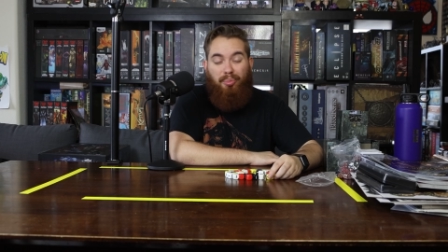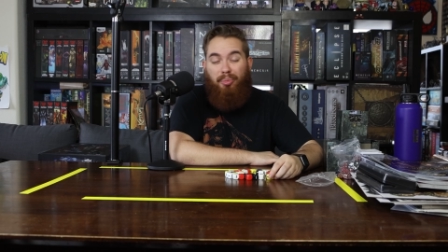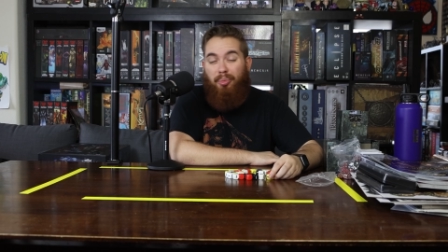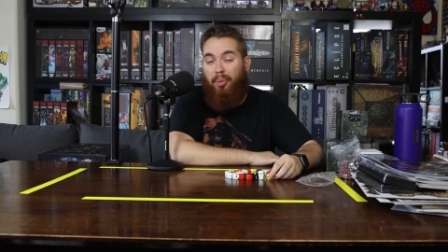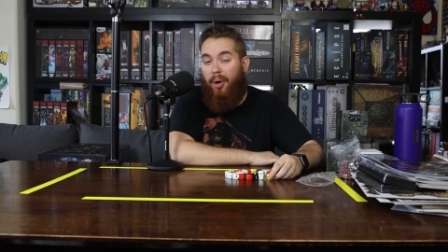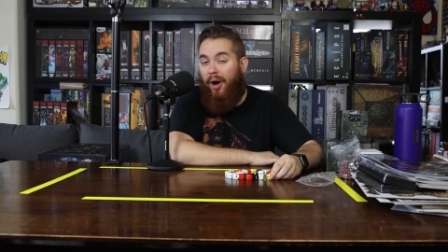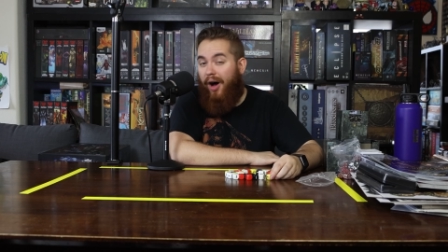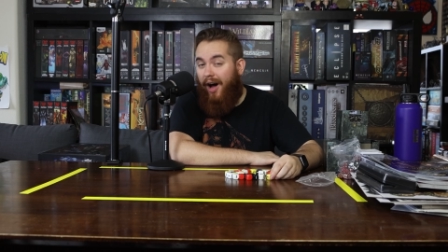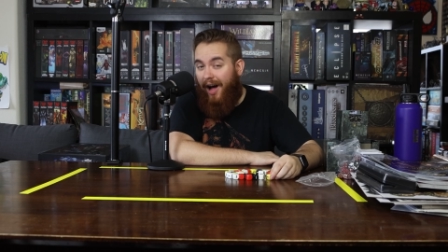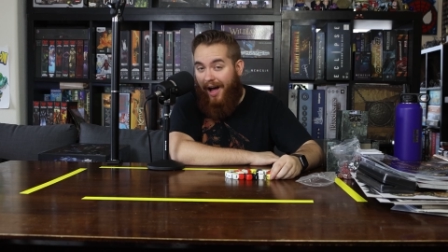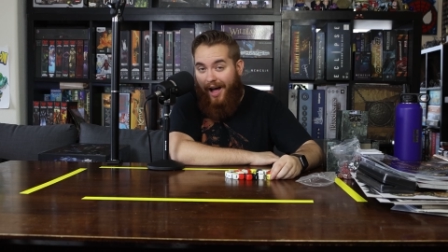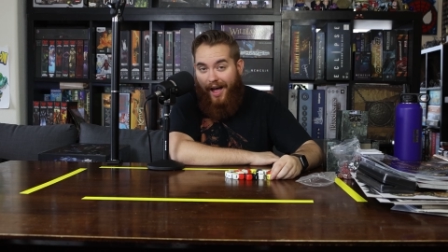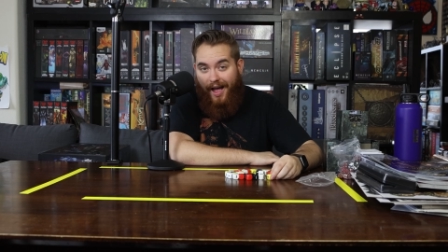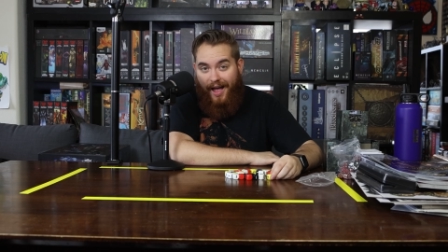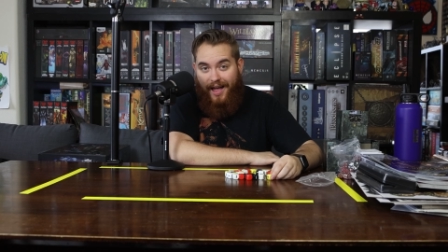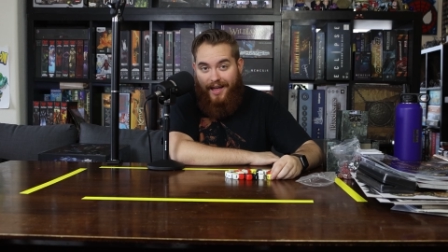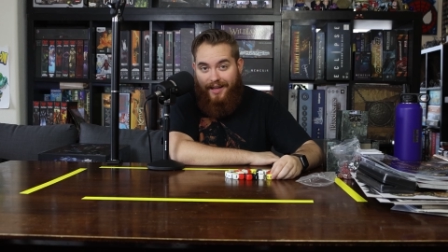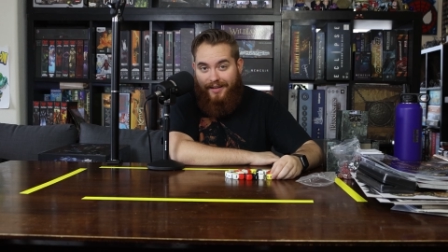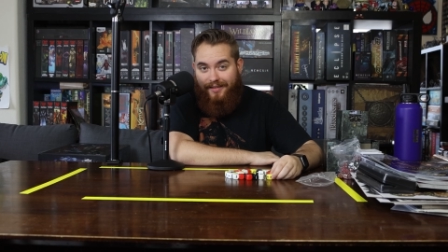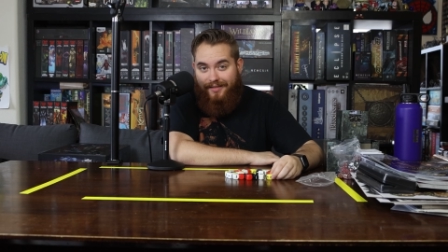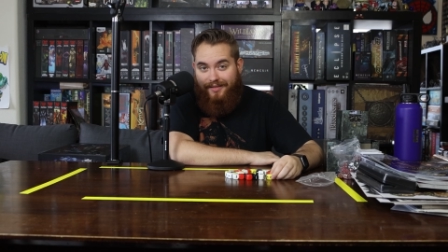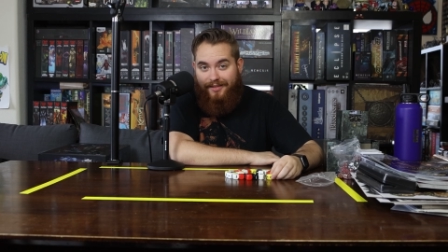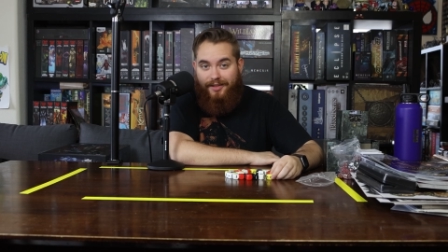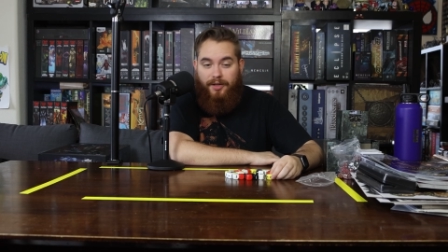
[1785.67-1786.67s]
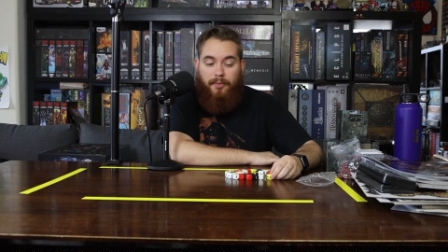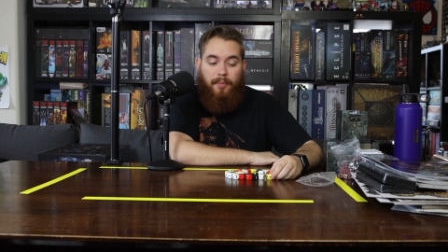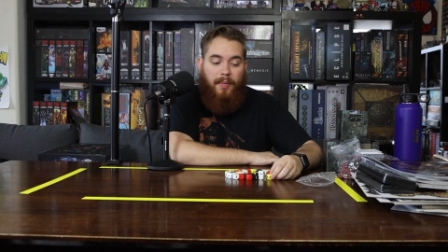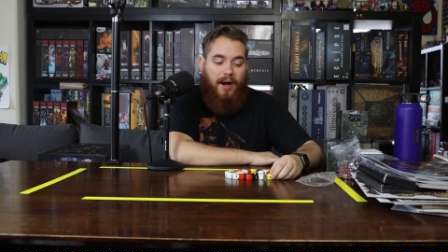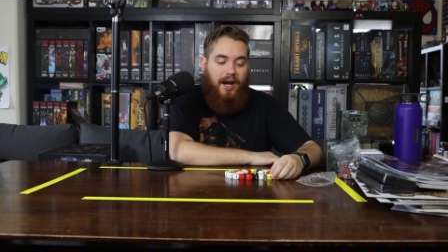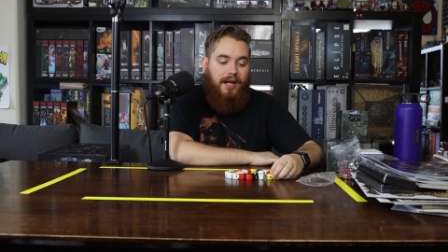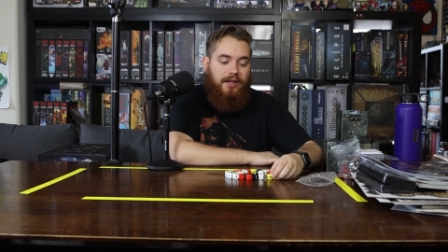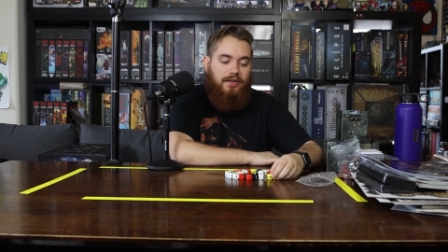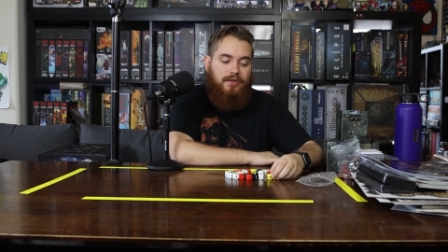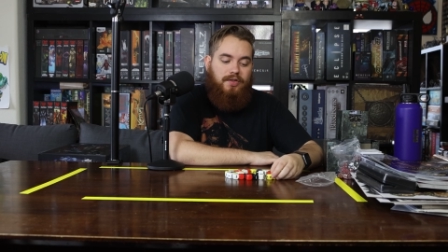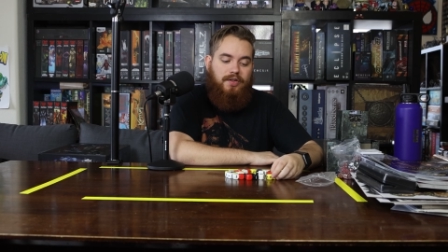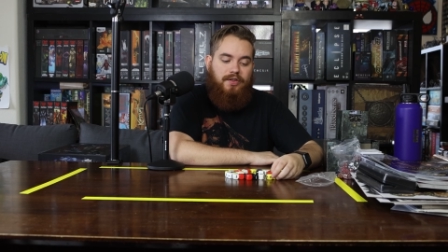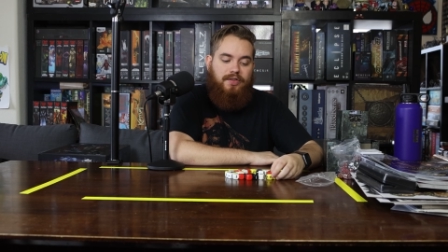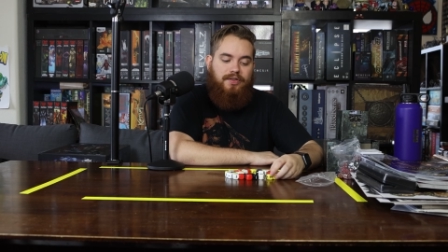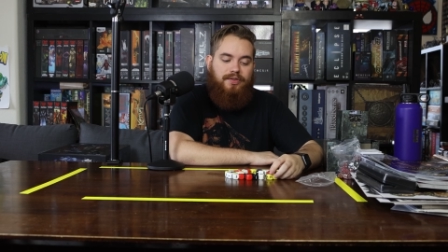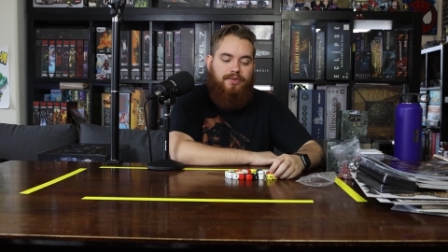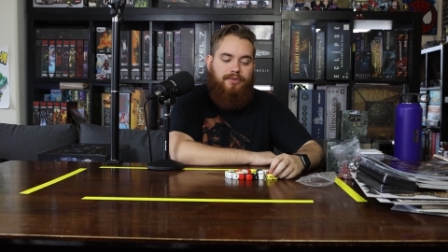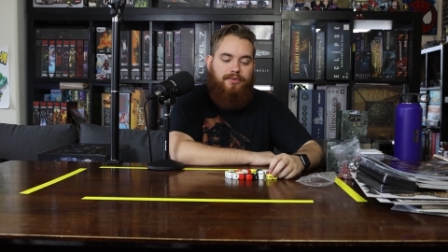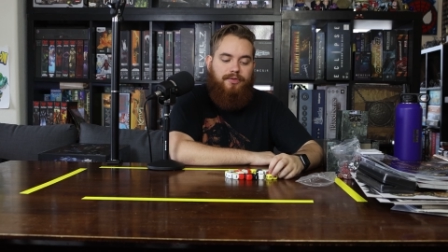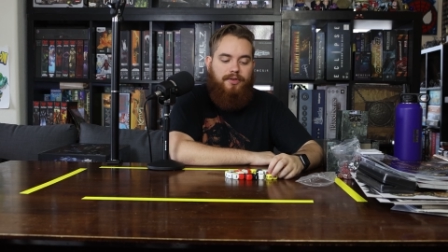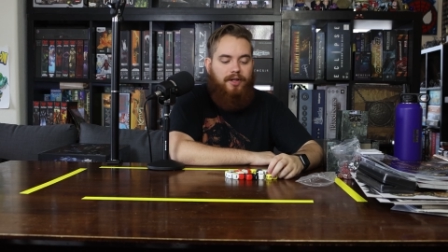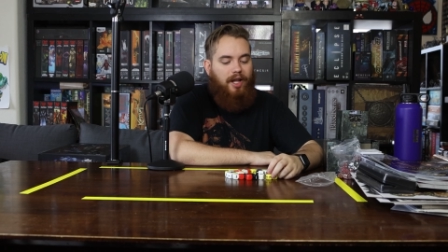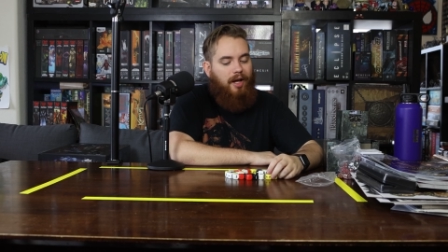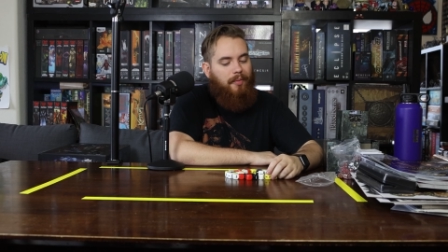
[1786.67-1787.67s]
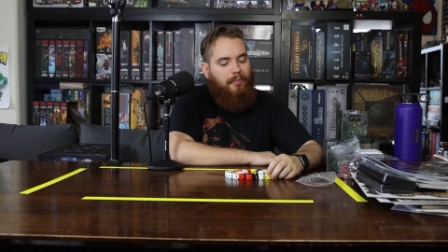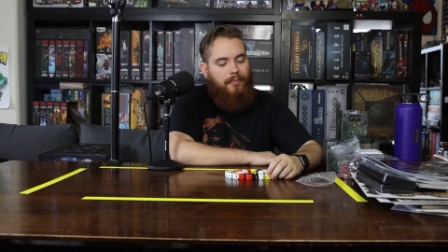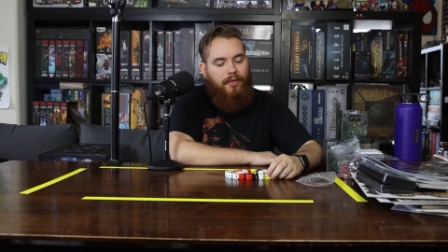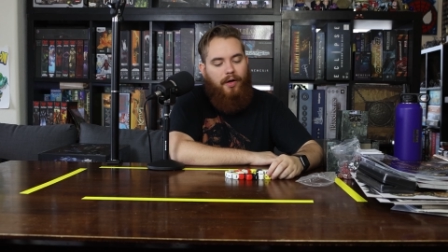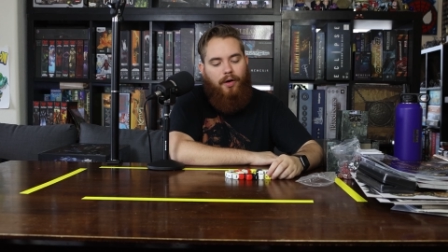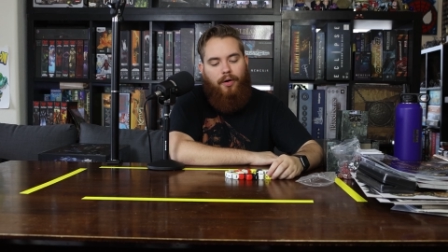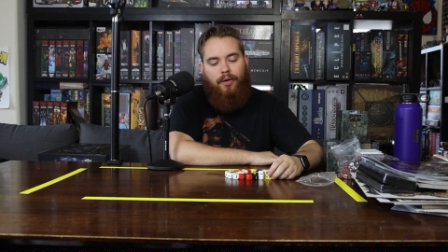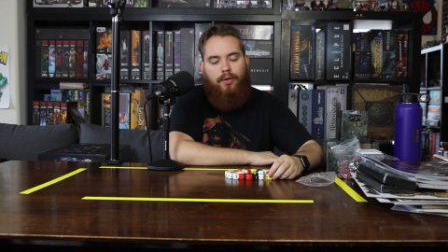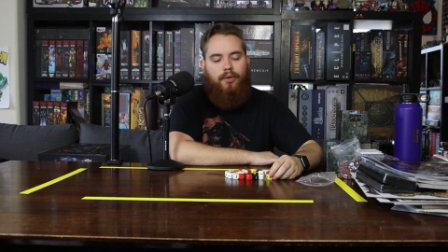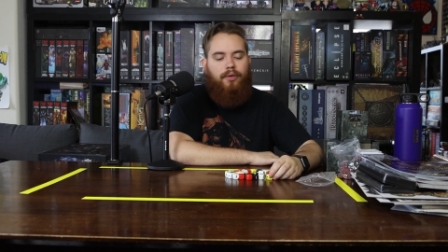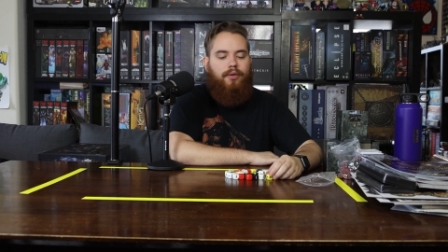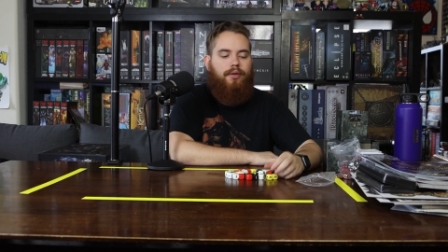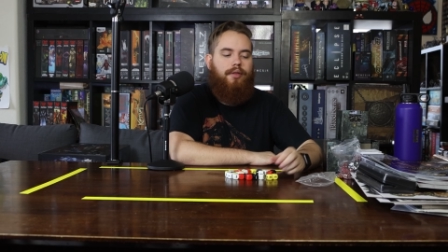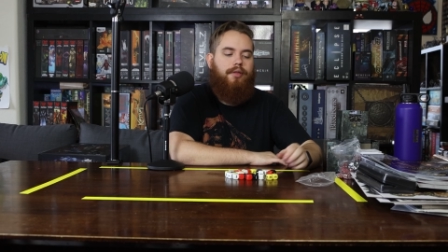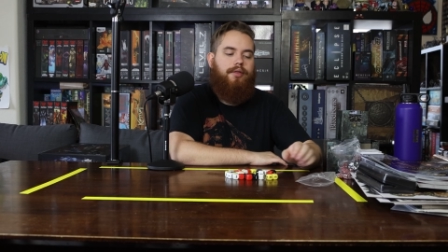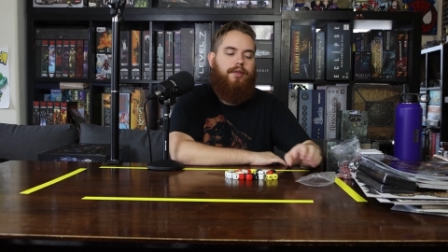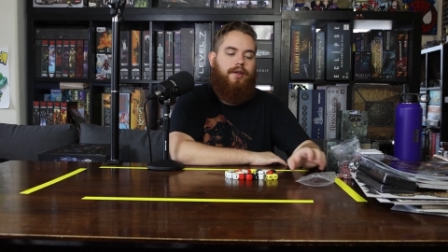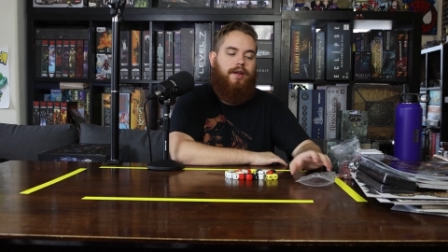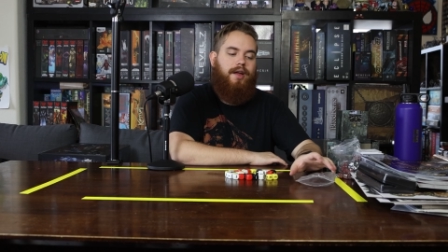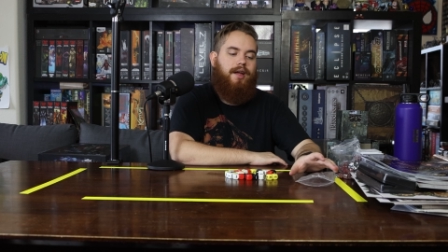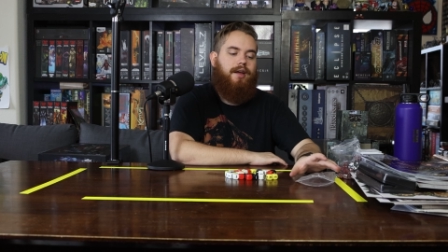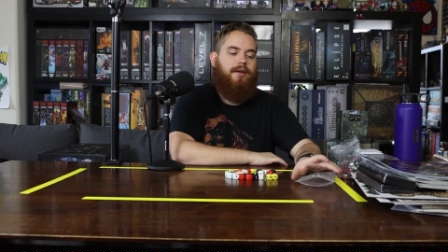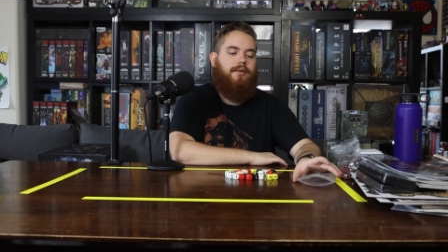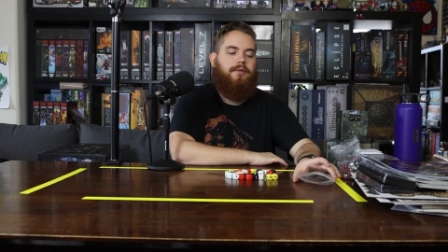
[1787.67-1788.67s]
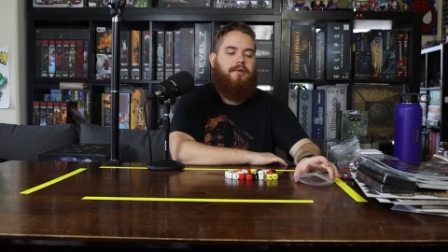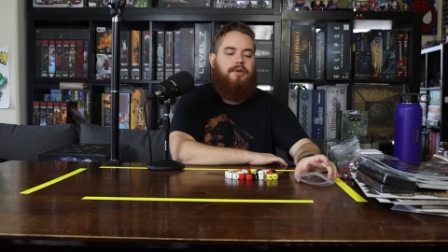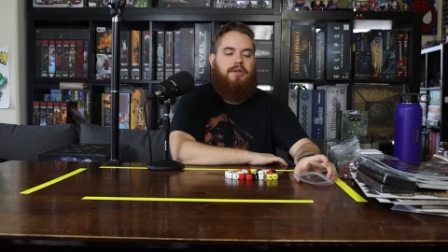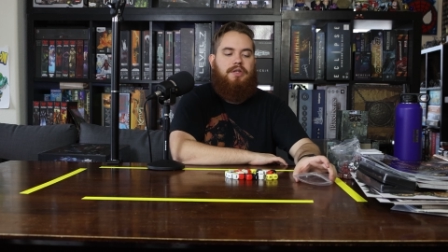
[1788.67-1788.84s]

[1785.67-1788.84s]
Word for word: but you might just flub the whole thing.